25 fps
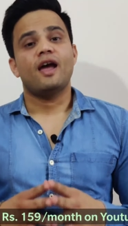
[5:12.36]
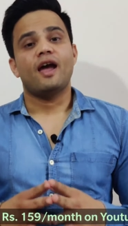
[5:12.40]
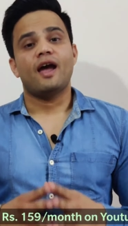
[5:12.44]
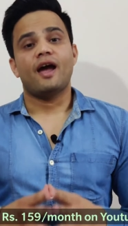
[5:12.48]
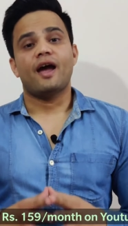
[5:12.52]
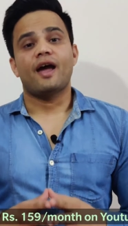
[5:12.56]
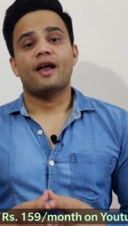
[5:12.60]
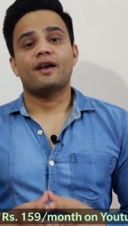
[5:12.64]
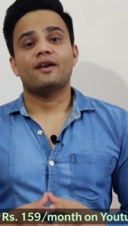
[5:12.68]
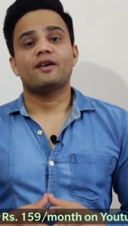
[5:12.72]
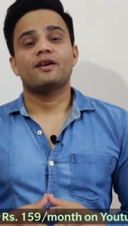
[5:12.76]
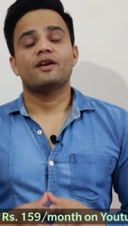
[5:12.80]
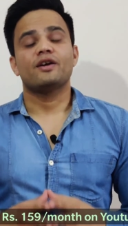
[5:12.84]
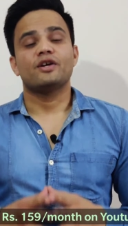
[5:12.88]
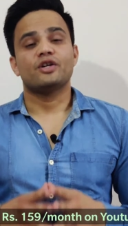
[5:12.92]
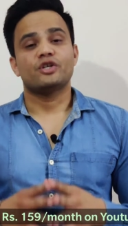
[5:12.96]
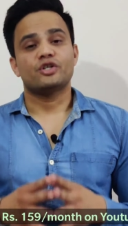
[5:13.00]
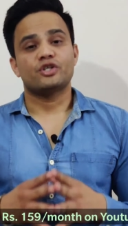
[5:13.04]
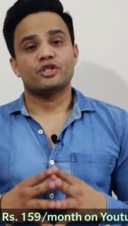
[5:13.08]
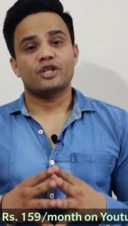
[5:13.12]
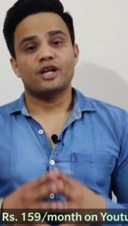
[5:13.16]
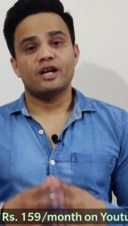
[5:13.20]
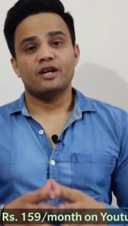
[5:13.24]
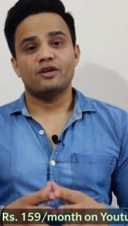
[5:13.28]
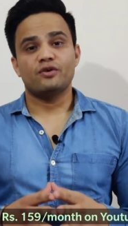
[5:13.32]
and
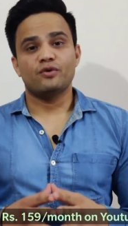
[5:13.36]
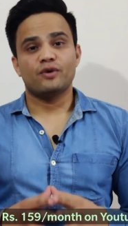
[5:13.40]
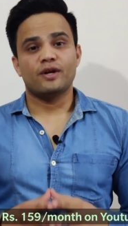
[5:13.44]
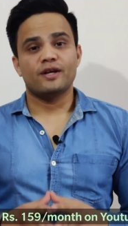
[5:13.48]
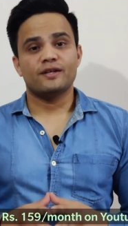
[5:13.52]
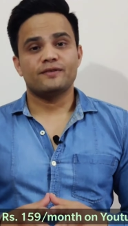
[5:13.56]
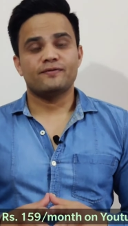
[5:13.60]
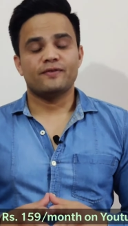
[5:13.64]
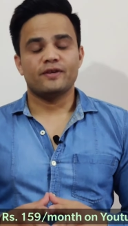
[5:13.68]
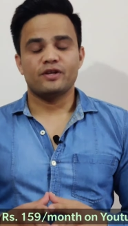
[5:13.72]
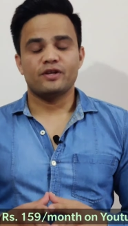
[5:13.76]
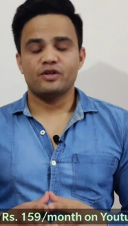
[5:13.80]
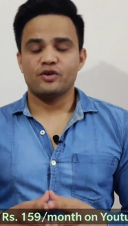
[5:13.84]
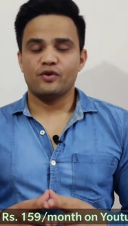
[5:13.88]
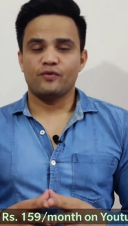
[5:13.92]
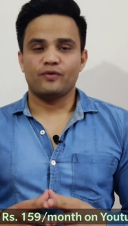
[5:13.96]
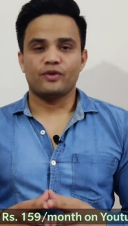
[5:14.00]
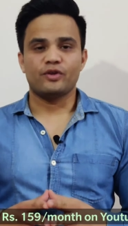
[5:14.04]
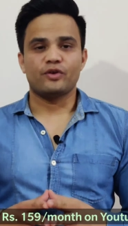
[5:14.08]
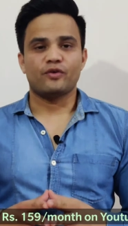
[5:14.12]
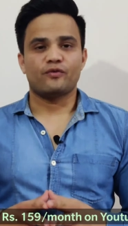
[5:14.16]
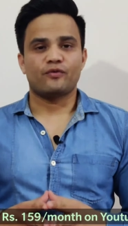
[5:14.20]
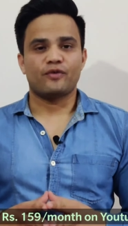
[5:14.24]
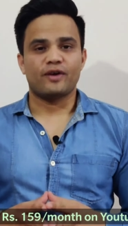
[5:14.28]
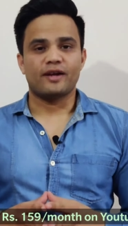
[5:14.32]
share today's video with
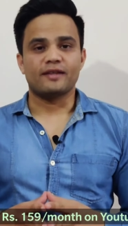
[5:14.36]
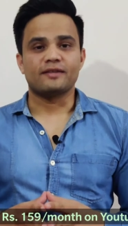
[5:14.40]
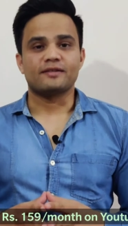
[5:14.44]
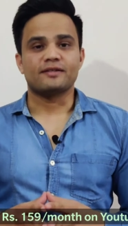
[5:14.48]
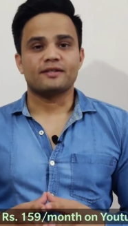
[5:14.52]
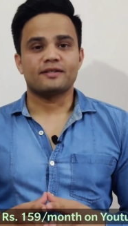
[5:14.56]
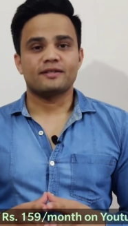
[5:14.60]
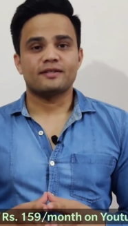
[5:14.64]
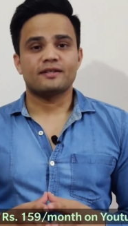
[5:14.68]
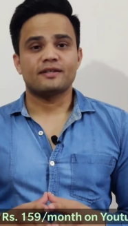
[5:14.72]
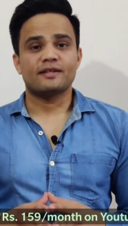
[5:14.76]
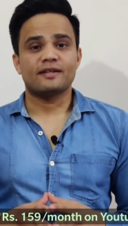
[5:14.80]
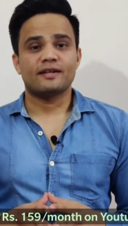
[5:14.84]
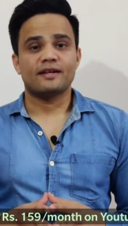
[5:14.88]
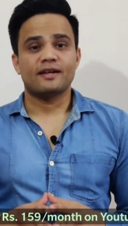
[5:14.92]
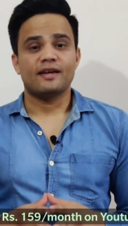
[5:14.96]
your friends.